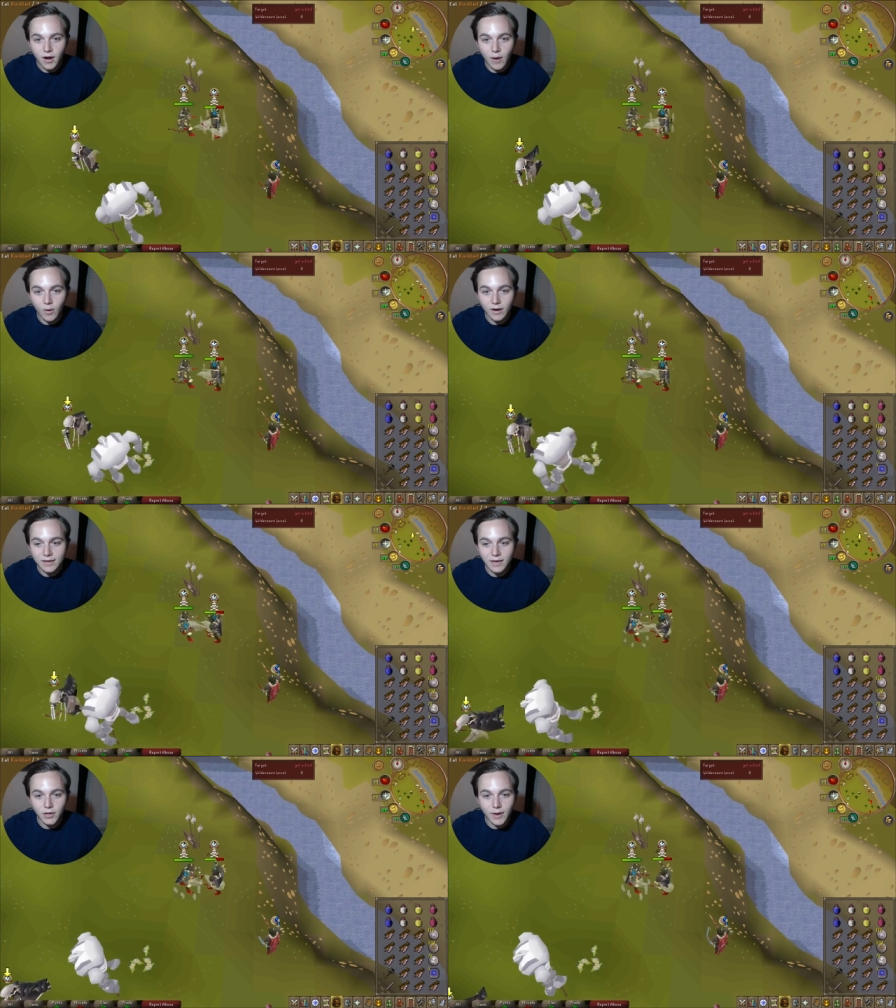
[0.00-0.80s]
I want
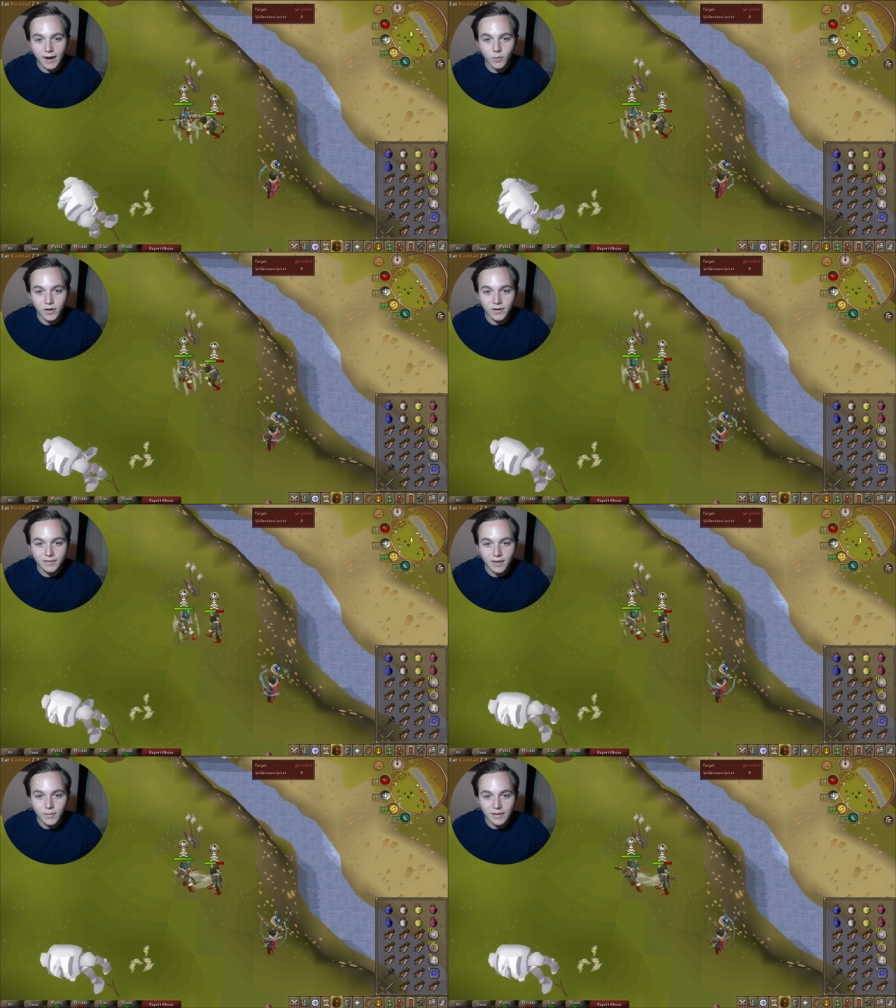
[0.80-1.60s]
to kill you. I don't want you
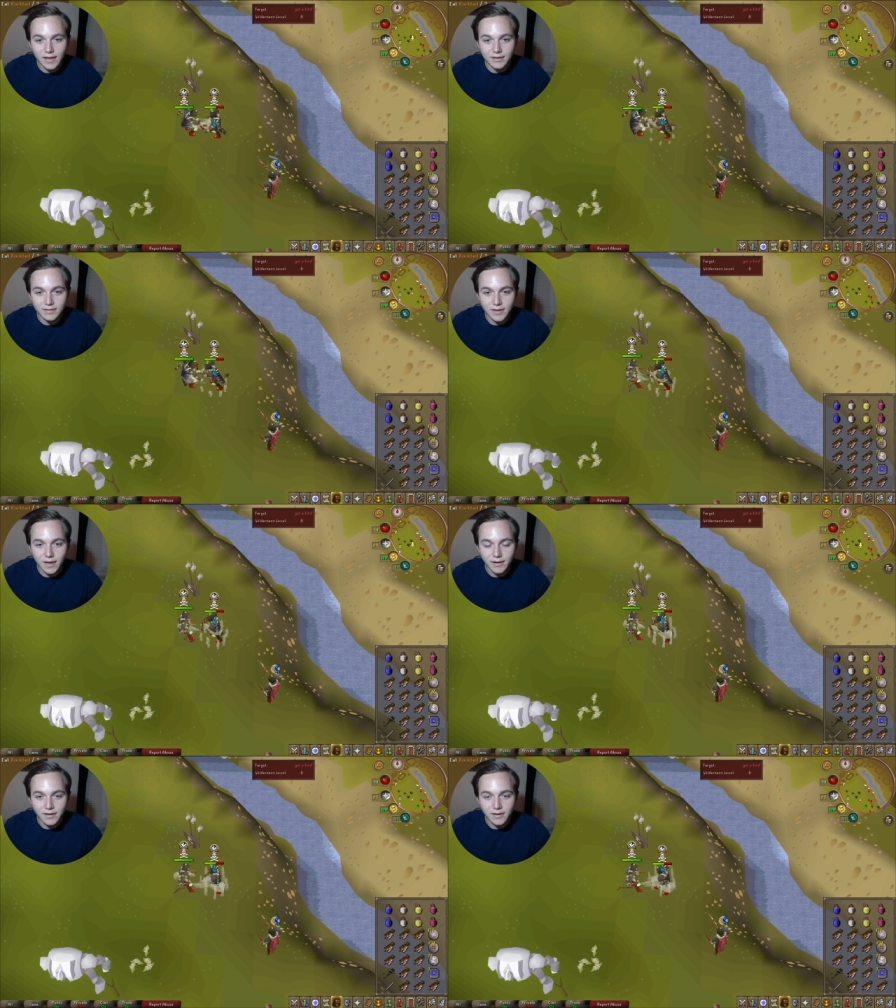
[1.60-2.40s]
to take my last
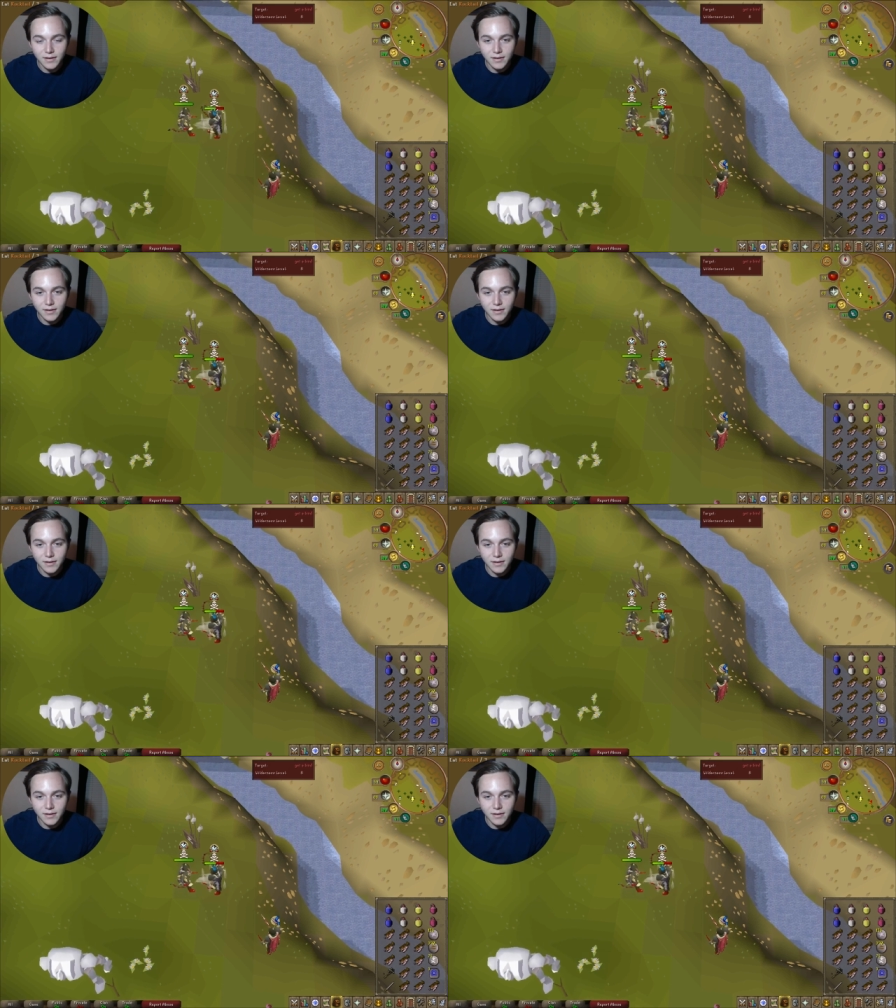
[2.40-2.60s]
set.